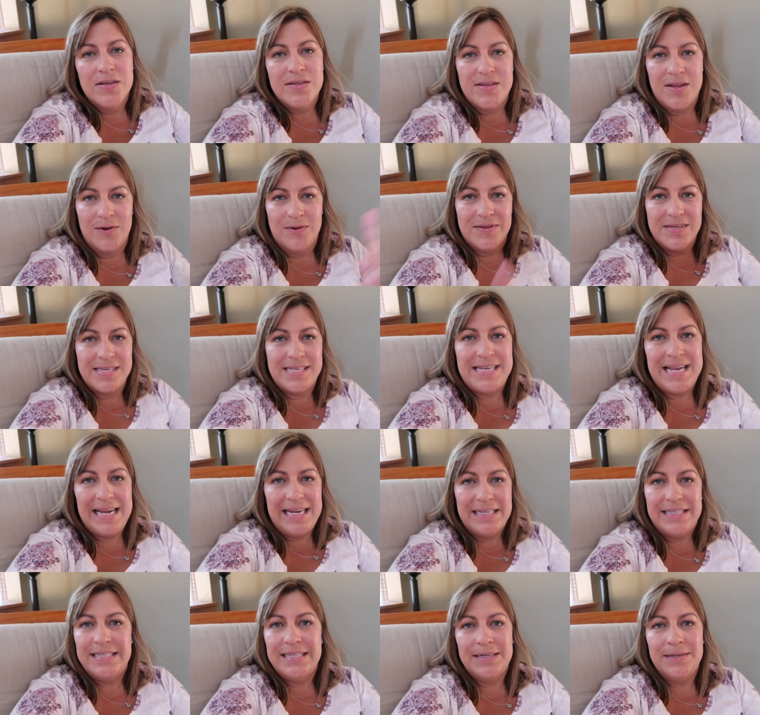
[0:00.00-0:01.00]
so
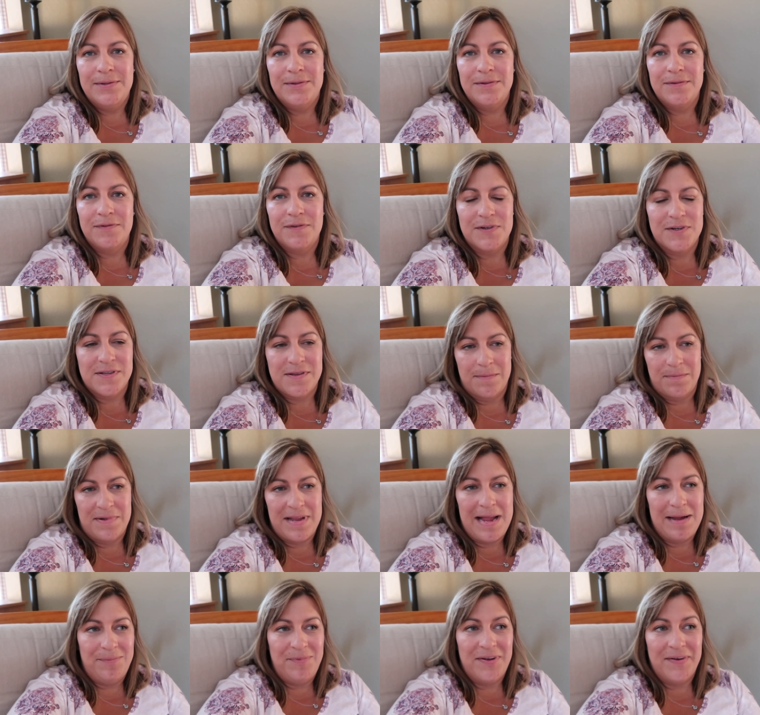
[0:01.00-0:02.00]
stay tuned for
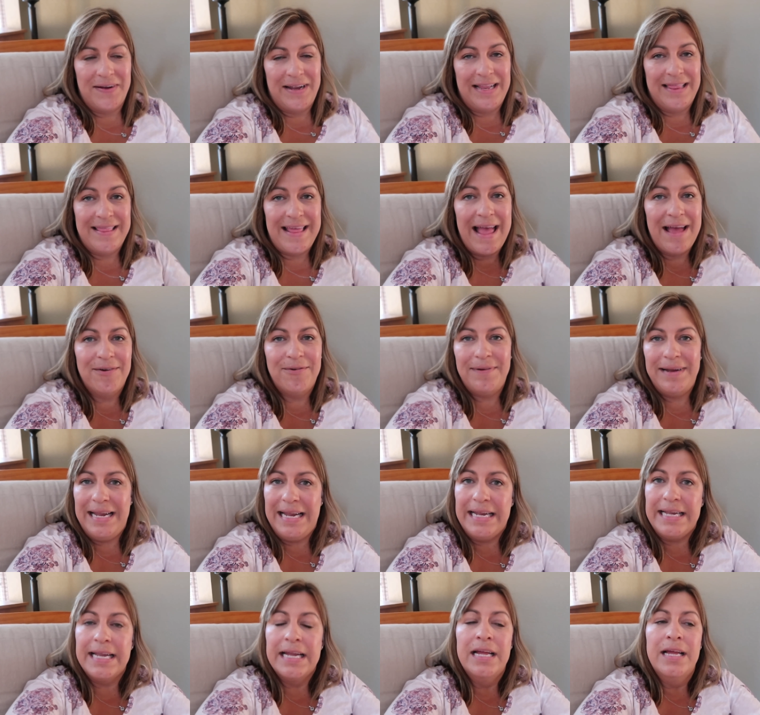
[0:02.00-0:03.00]
sometime during that
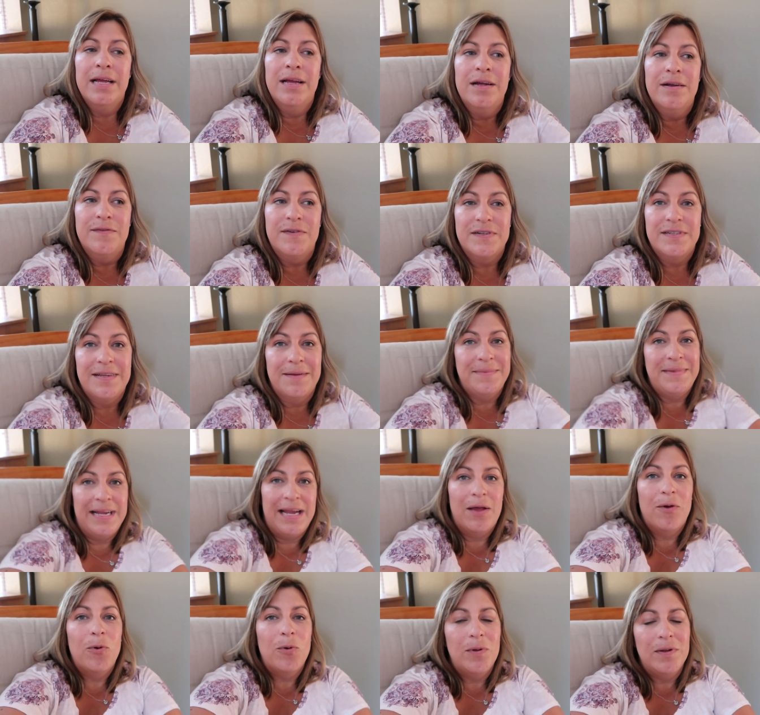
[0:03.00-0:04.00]
week for
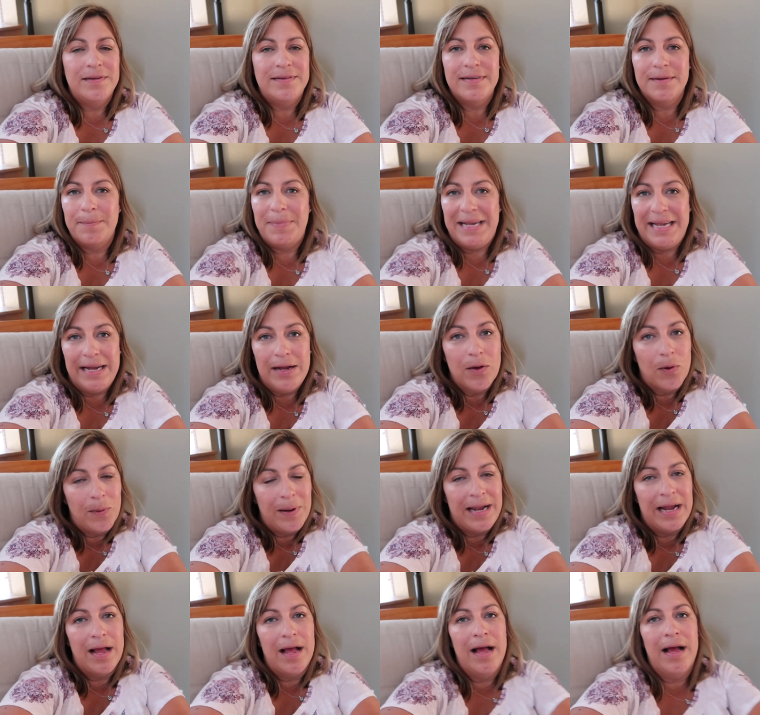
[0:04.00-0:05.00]
something cool to be
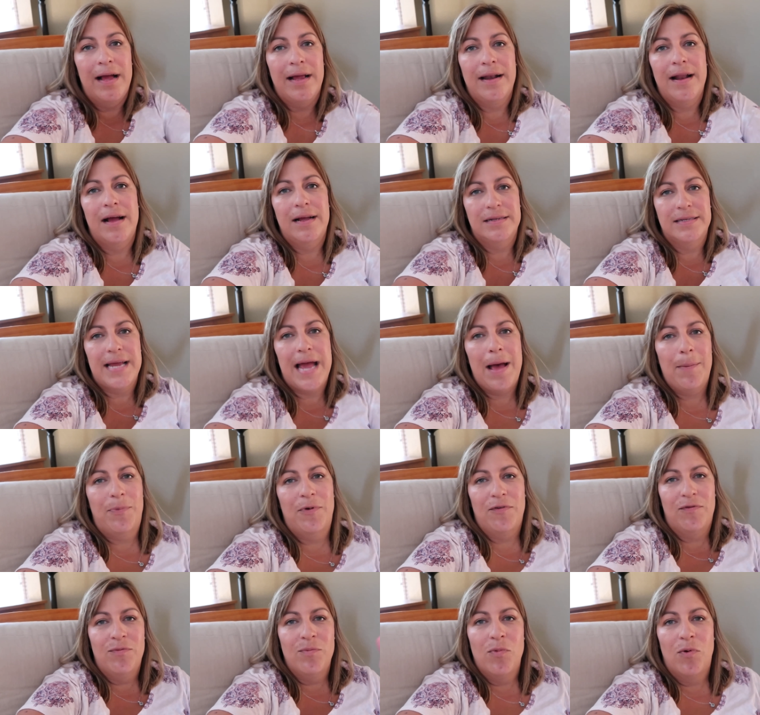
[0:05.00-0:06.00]
going on on top
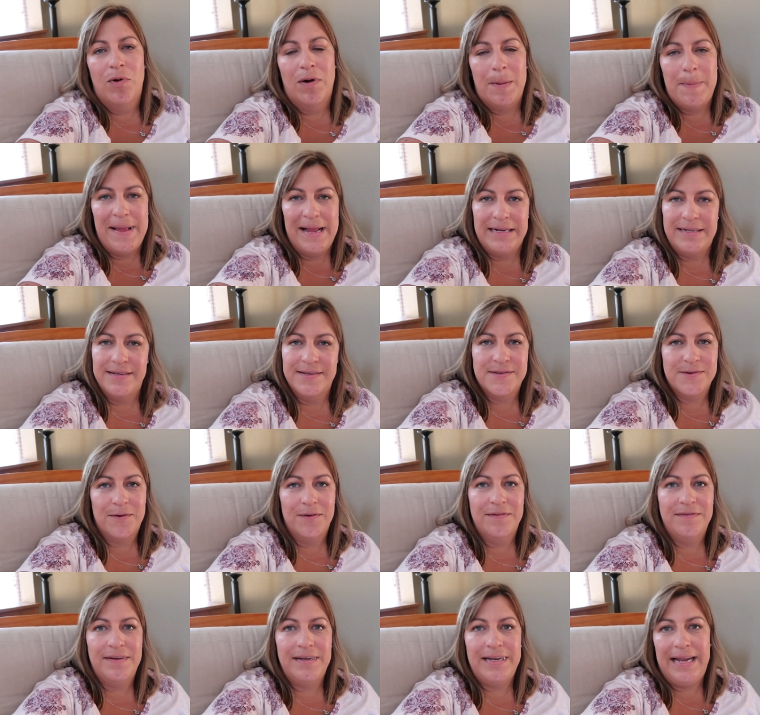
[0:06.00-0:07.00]
of more back to
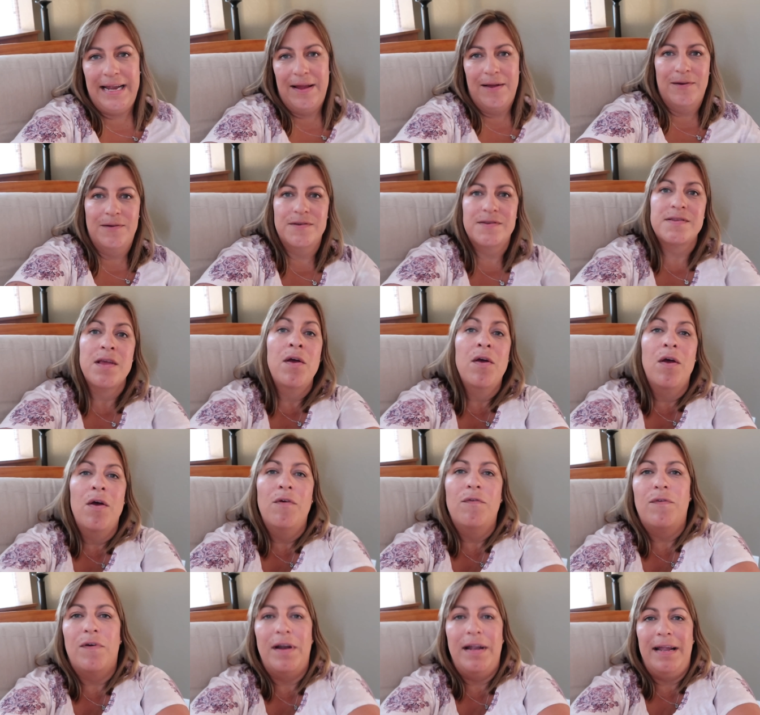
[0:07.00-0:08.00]
school videos
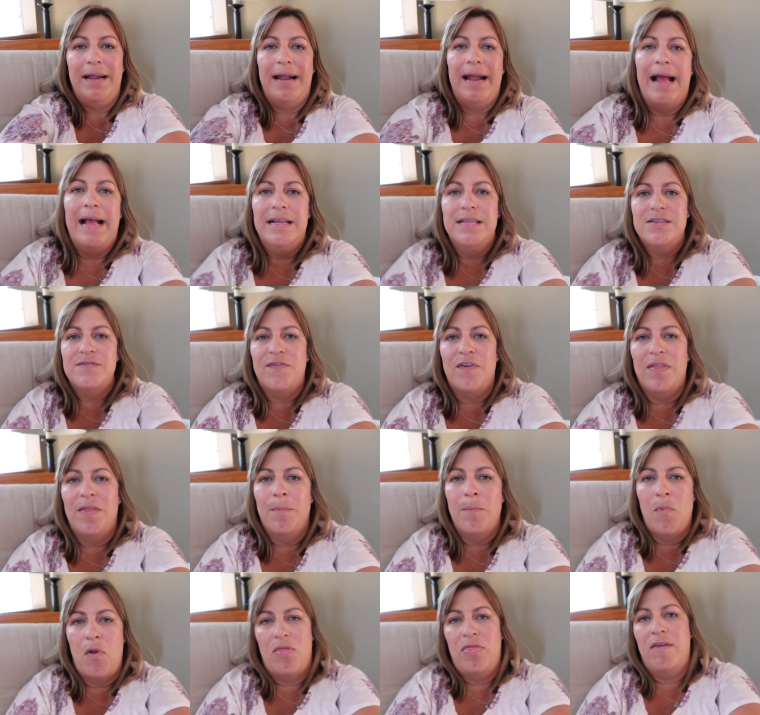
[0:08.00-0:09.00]
for you guys for the
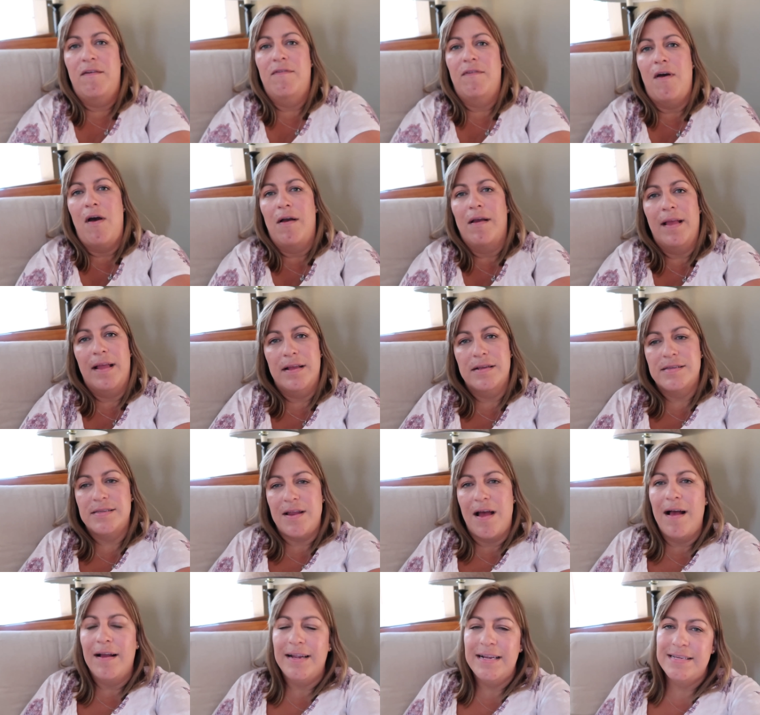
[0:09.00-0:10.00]
month of August.
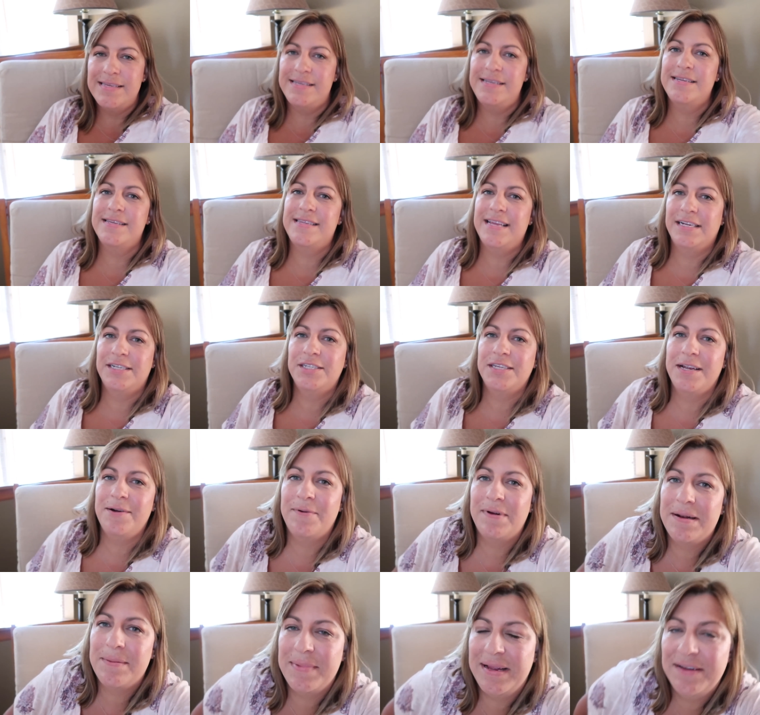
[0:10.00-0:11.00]
August is actually
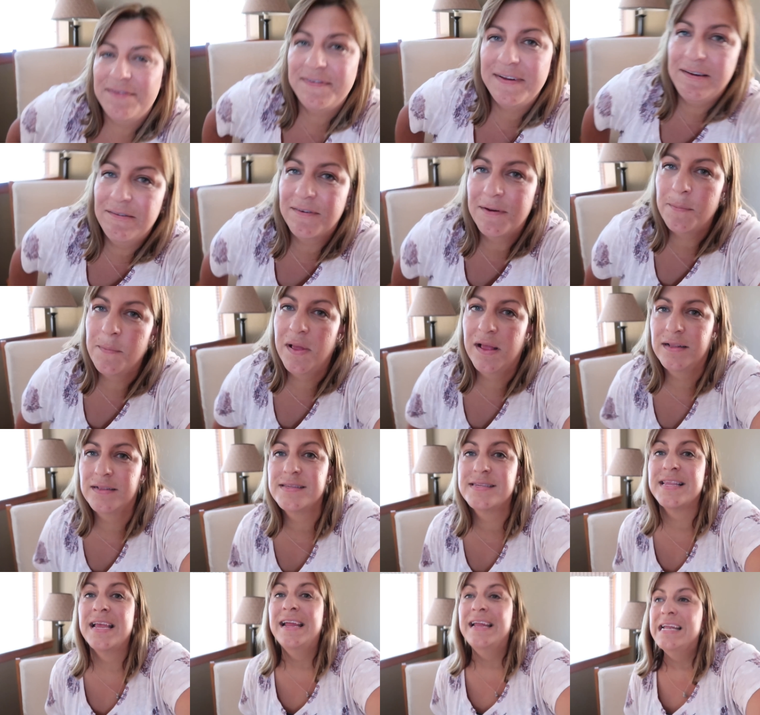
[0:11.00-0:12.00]
one of my favorite
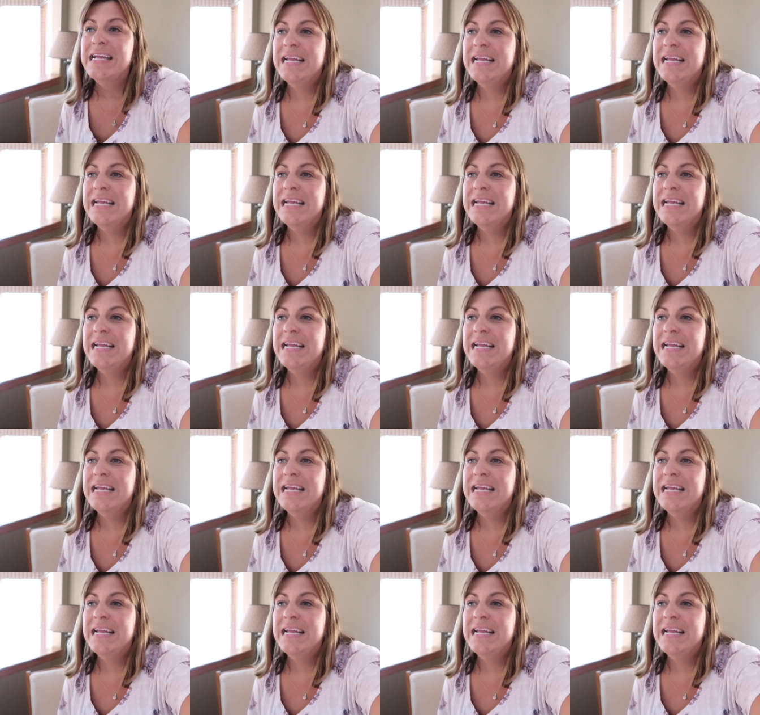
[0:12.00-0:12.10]
months,